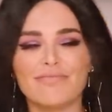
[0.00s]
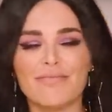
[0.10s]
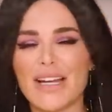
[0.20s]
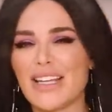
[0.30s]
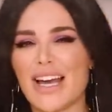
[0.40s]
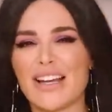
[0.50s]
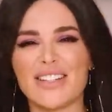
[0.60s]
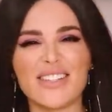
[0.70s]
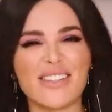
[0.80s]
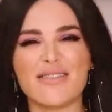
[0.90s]
But yeah,
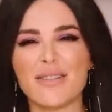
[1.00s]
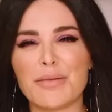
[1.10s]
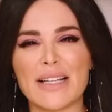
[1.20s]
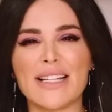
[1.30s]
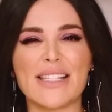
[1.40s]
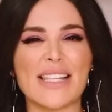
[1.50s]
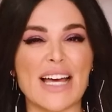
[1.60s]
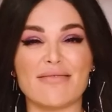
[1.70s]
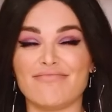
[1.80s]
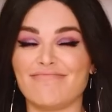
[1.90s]
doesn't it replace
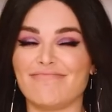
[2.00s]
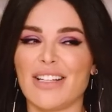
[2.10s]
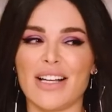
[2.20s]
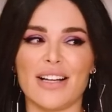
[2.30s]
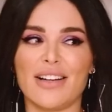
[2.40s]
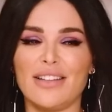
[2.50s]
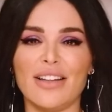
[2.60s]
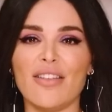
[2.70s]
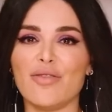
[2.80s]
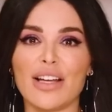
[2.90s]
that? Ugh,
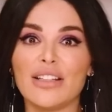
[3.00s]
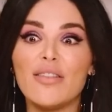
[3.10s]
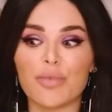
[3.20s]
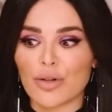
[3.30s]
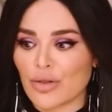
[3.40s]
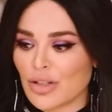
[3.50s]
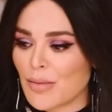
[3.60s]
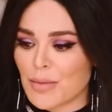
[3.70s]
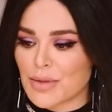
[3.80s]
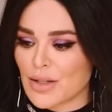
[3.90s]
I love bukhur.
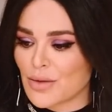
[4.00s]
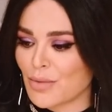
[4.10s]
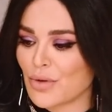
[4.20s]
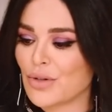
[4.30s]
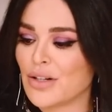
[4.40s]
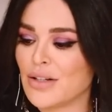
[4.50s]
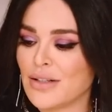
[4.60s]
I'm obsessed with bukhur.